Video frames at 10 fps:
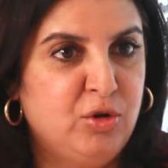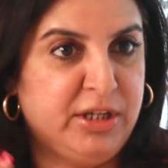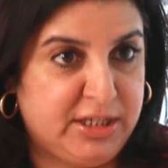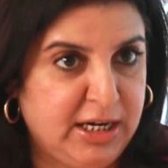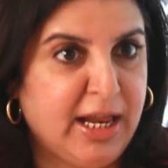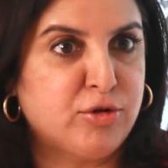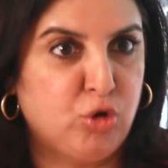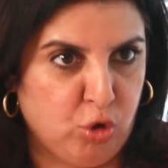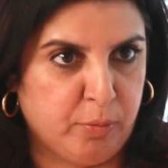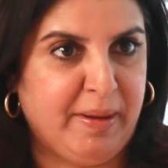It still has
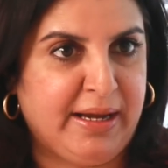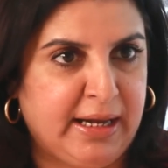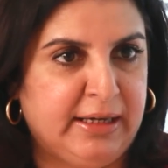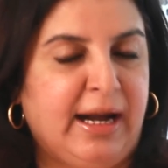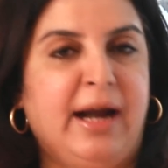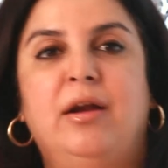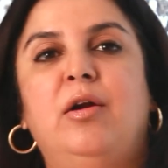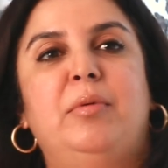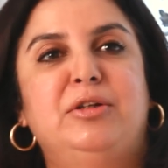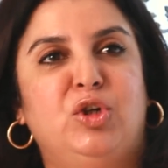to look big and grand
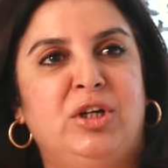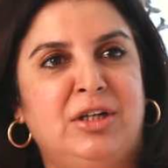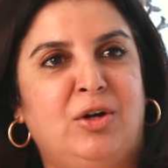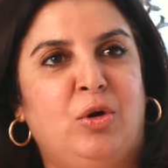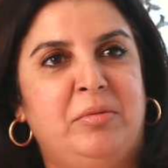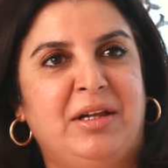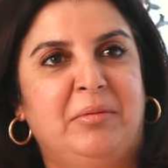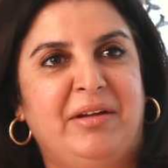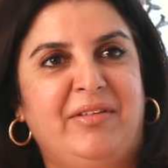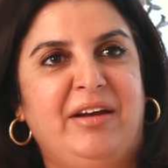and all. But Shirisha told me
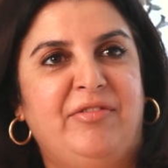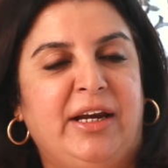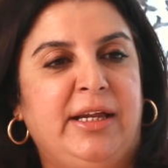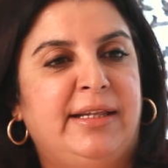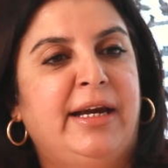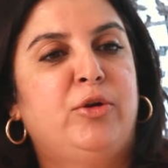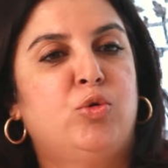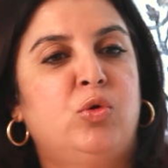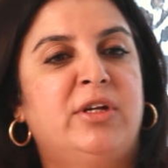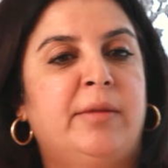something very funny. He said,
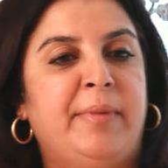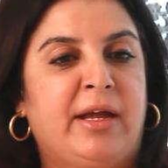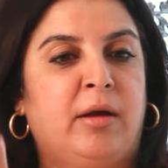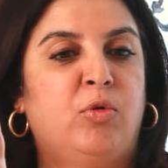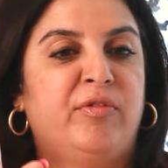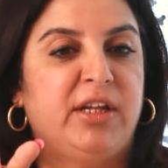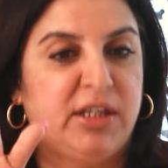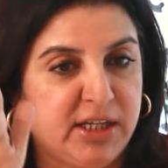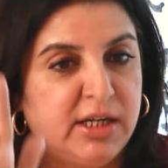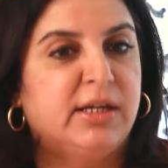you just make your movie
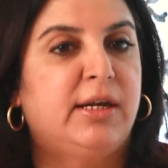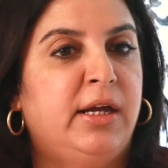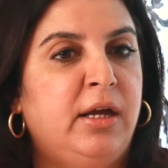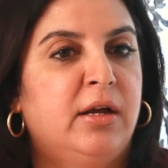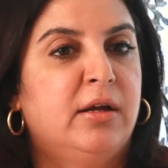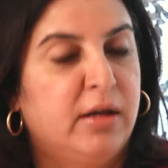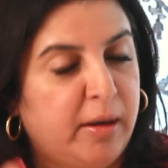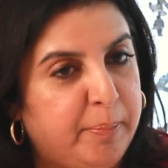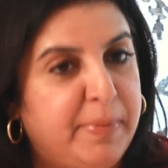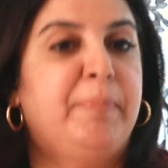seriously
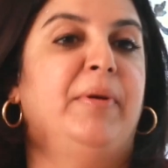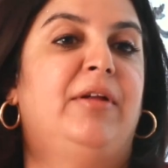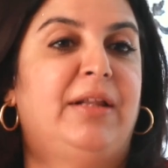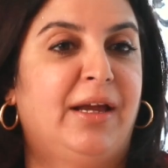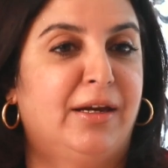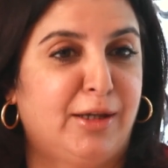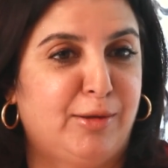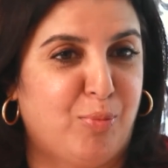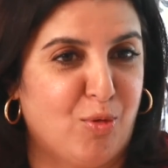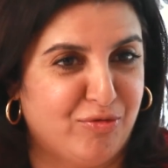and people will think it's
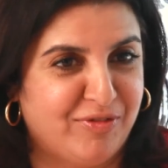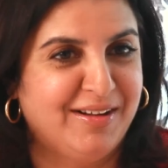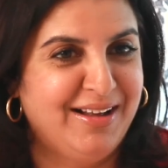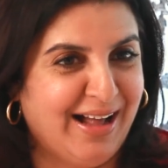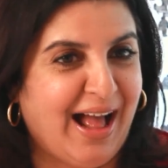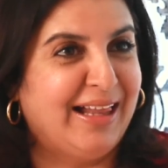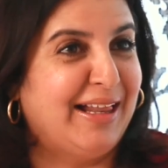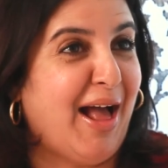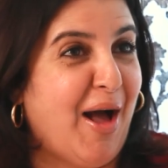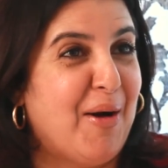a spoof. I
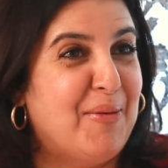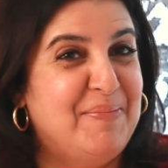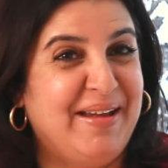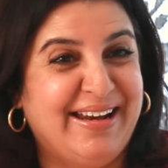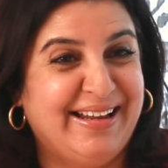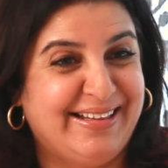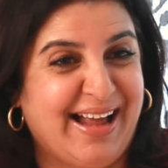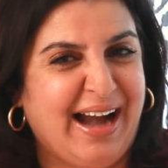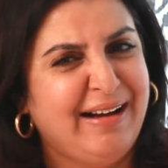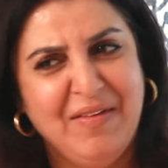said, how mean is
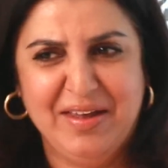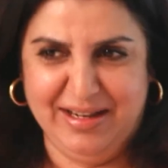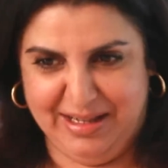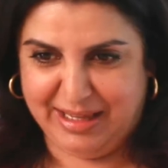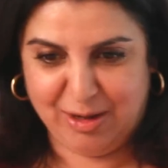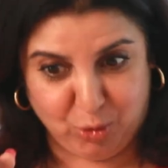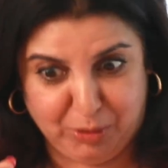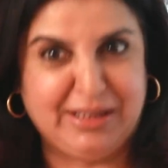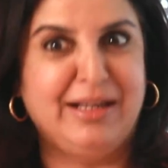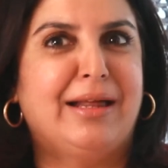that? He said,
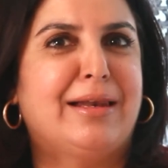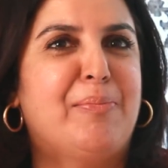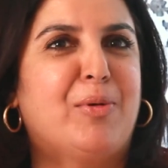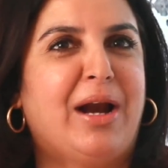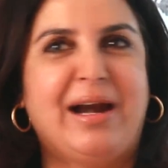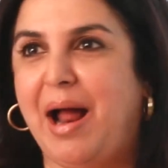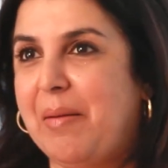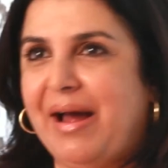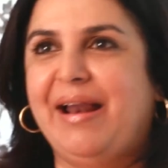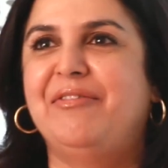you seriously put your
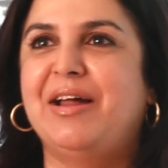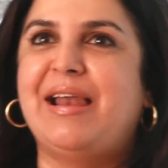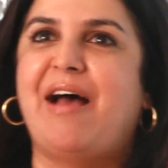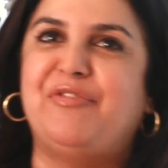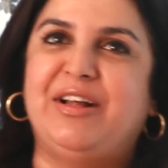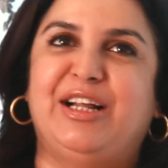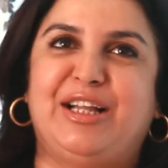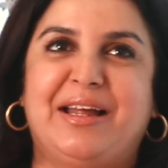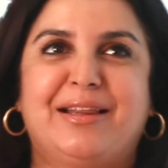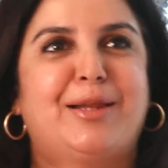drama and everyone laughing that
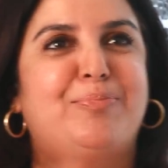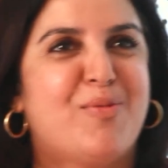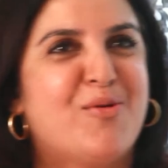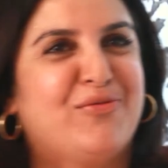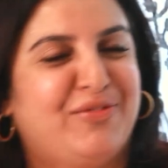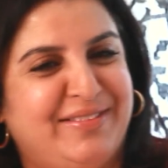thing is a spoof.